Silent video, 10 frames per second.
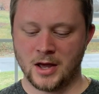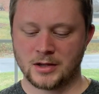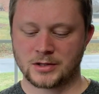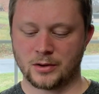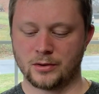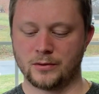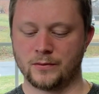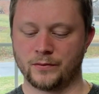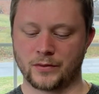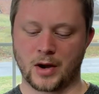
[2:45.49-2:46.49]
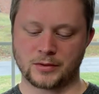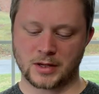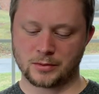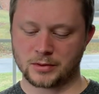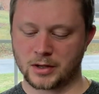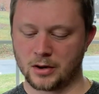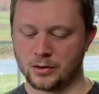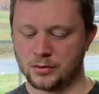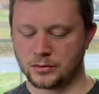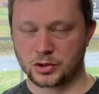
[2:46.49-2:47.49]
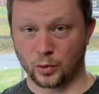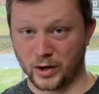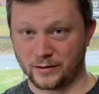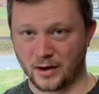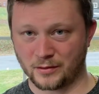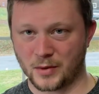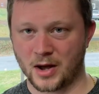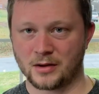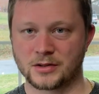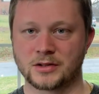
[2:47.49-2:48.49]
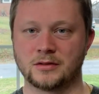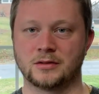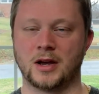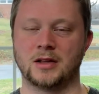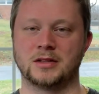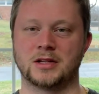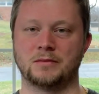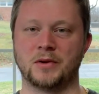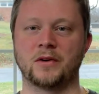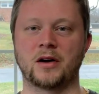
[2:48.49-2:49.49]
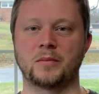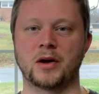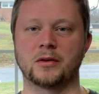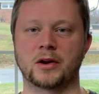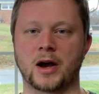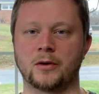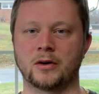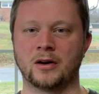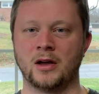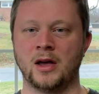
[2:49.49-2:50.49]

So I was able to go 25 miles at 75 mile an hour,